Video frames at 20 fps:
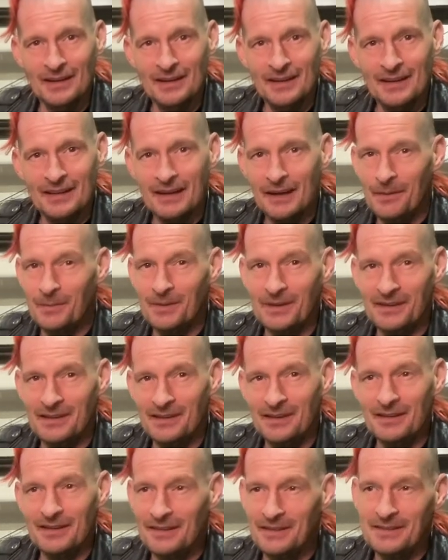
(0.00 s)
They
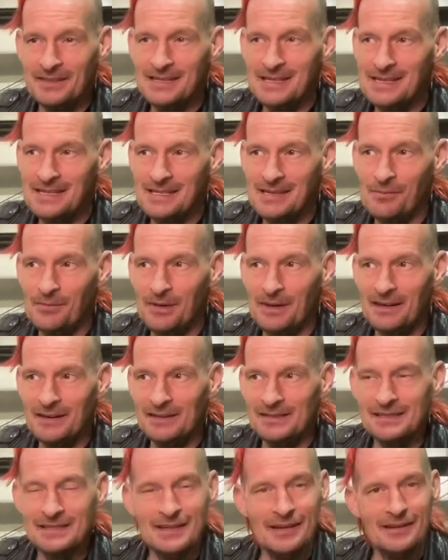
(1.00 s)
would, you see someone
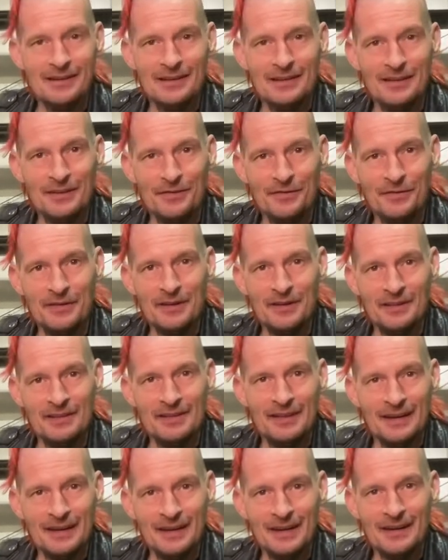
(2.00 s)
else there in the field
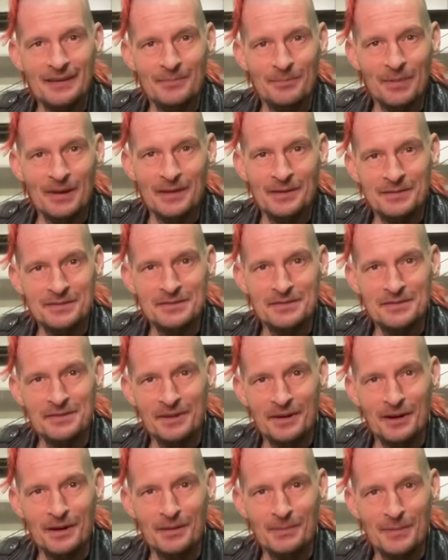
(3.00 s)
that had better suit of
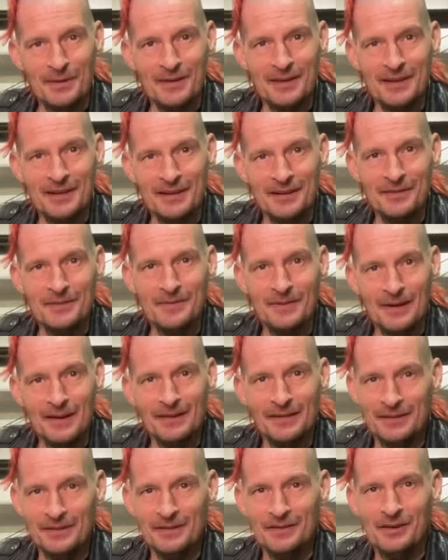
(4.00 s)
armor than you, well,
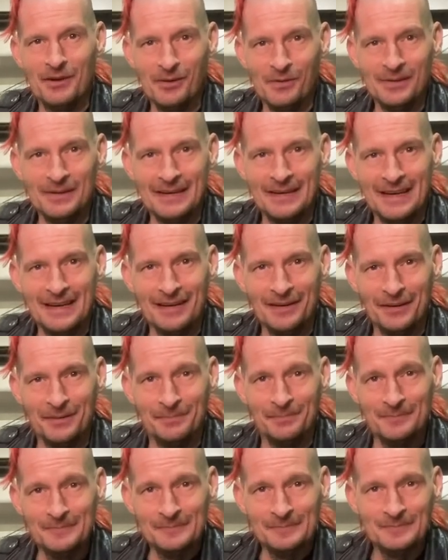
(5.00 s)
you go and kill
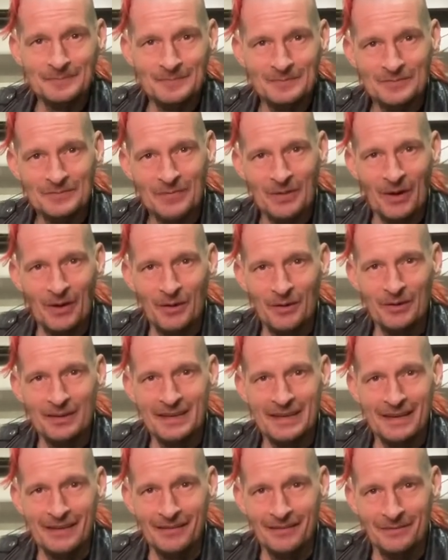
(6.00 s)
him. Go and
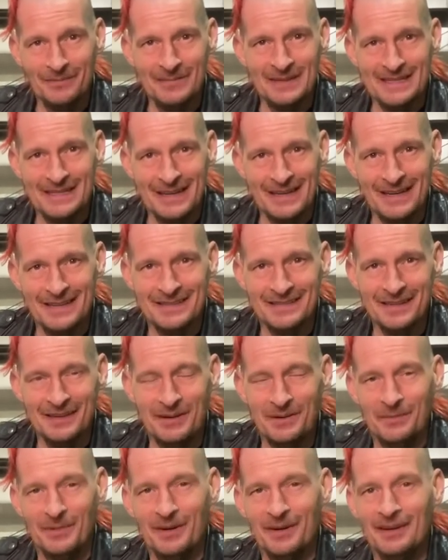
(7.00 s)
kill him and take his
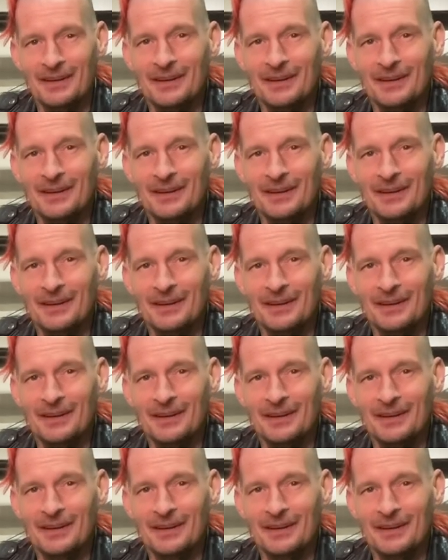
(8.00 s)
armor.